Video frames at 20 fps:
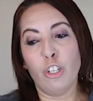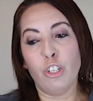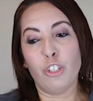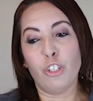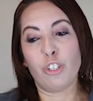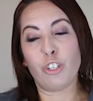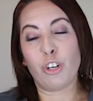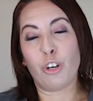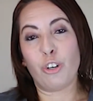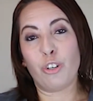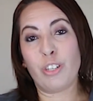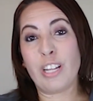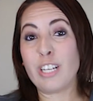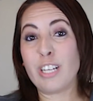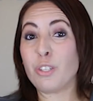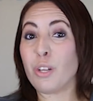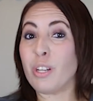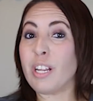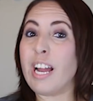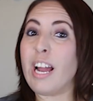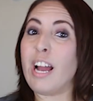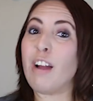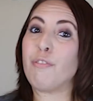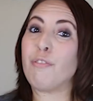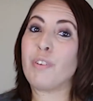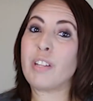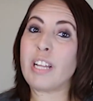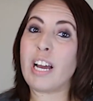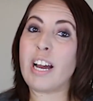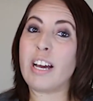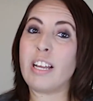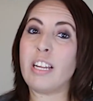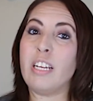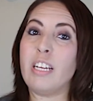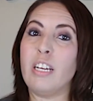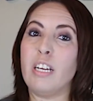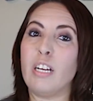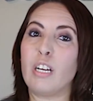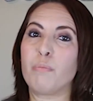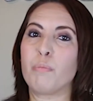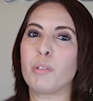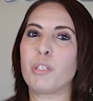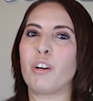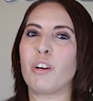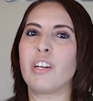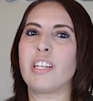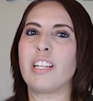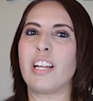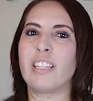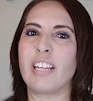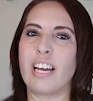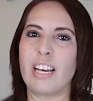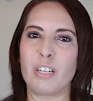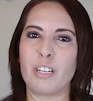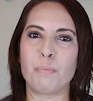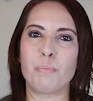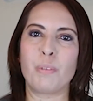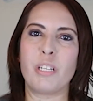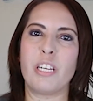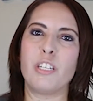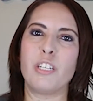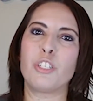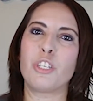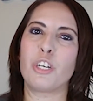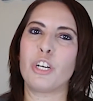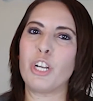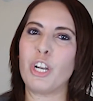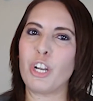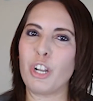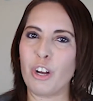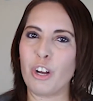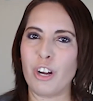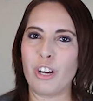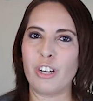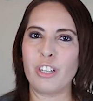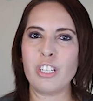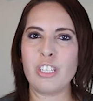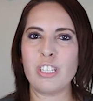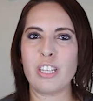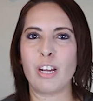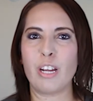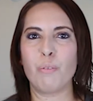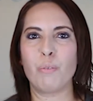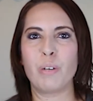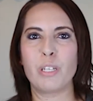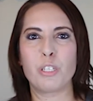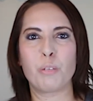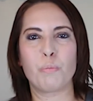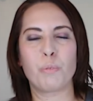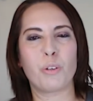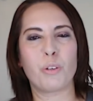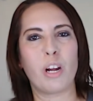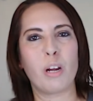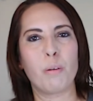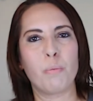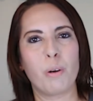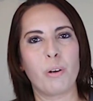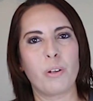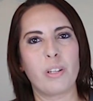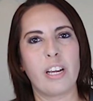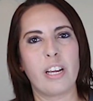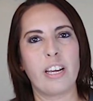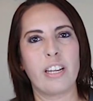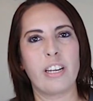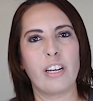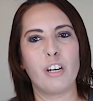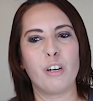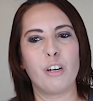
So that's all I have for that. I'm sorry that update took long to that one subscriber that,